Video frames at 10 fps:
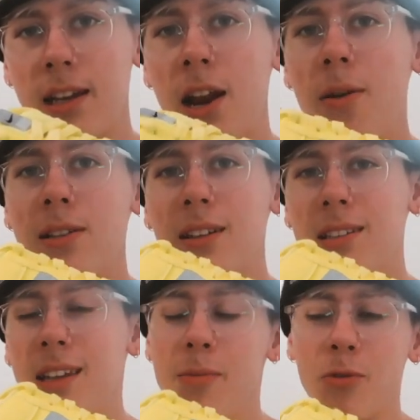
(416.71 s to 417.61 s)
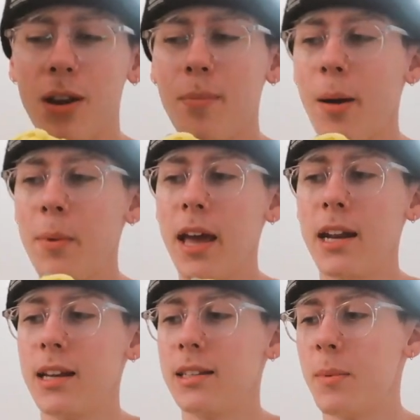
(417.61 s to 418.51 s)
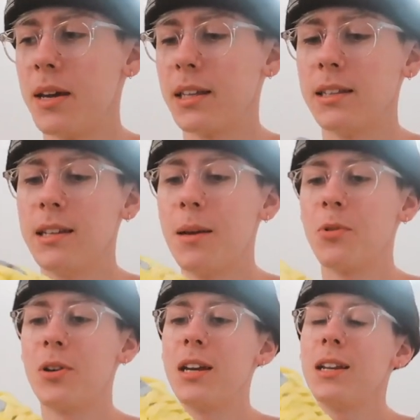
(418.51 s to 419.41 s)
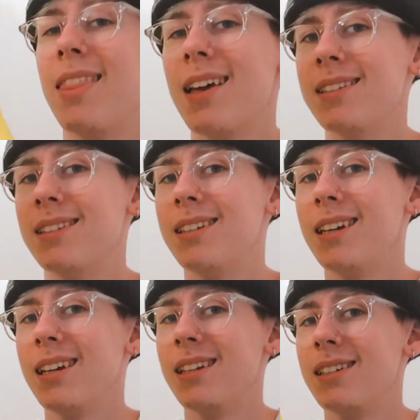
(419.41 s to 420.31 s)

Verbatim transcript: I know it's not the same green, but I'm going to edit it to make it the same green, and that's the tea,